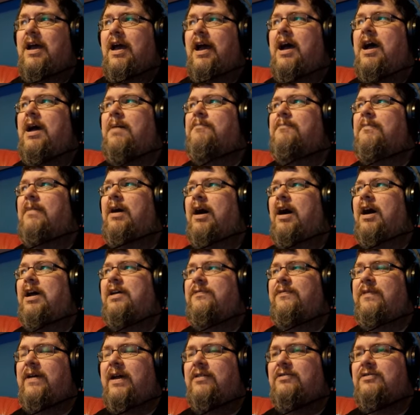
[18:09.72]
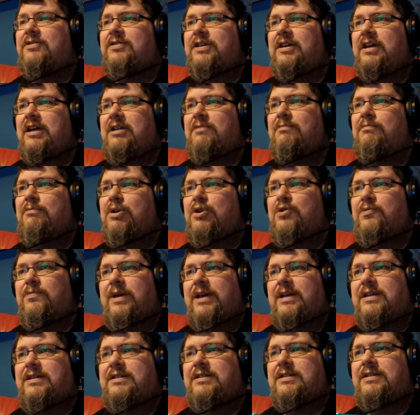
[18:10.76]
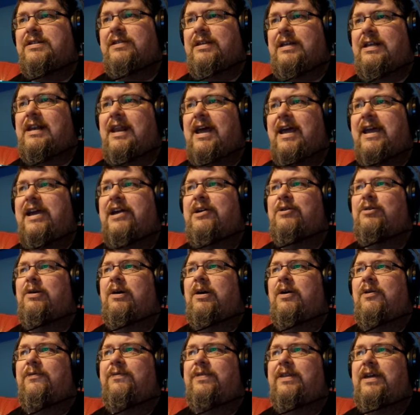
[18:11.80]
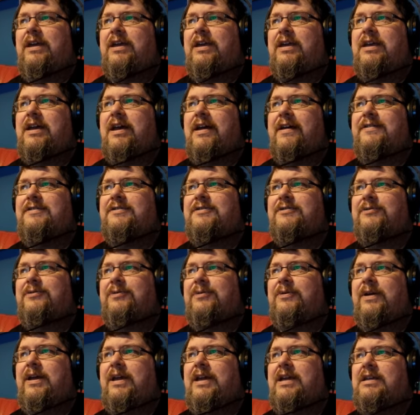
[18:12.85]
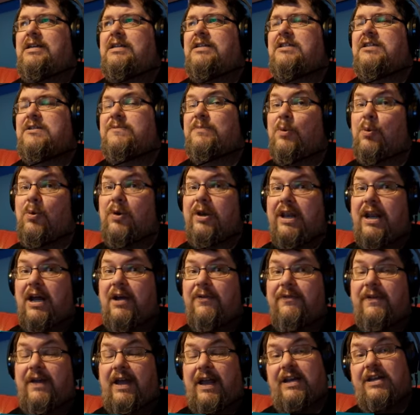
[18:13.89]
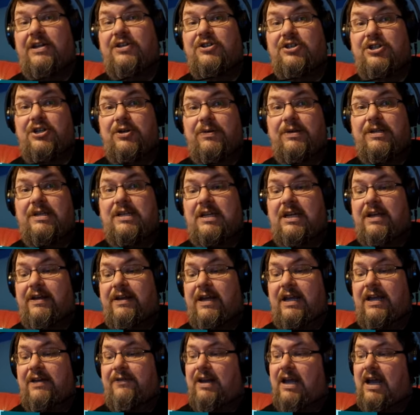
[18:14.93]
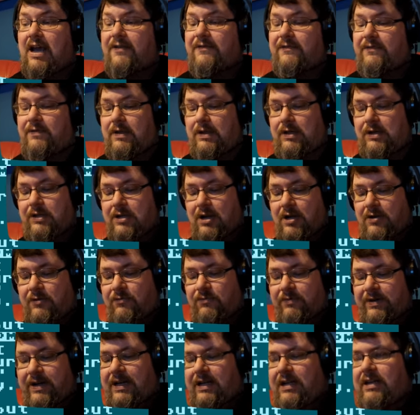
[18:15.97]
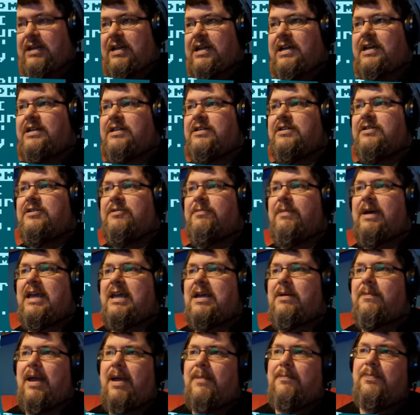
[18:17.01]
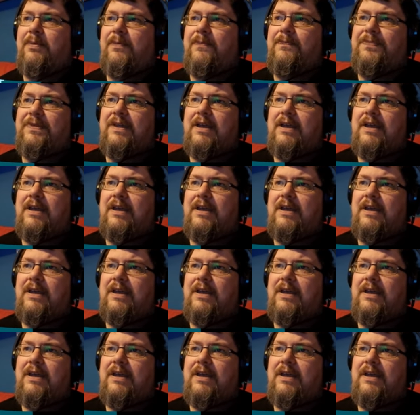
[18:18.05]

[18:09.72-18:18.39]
Um, I found that in Moonmist, the layout of the castle is small enough and intuitive enough that you don't really need to make a map.